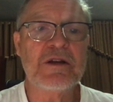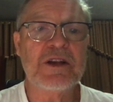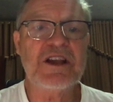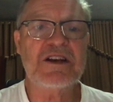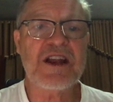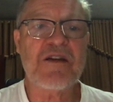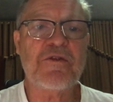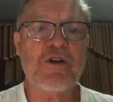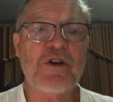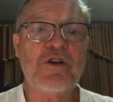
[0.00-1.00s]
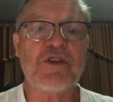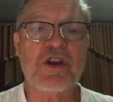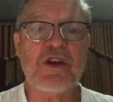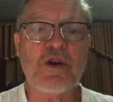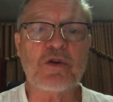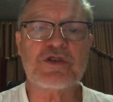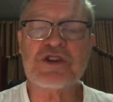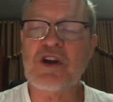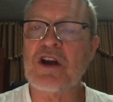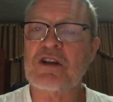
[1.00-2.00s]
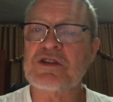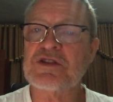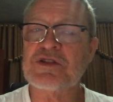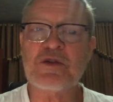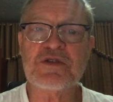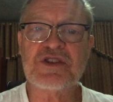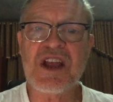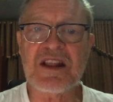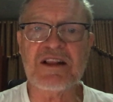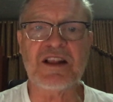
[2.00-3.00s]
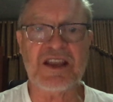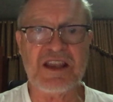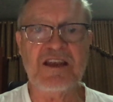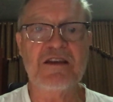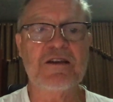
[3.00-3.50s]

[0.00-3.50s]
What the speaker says: He'd never heard the coach talk so gently.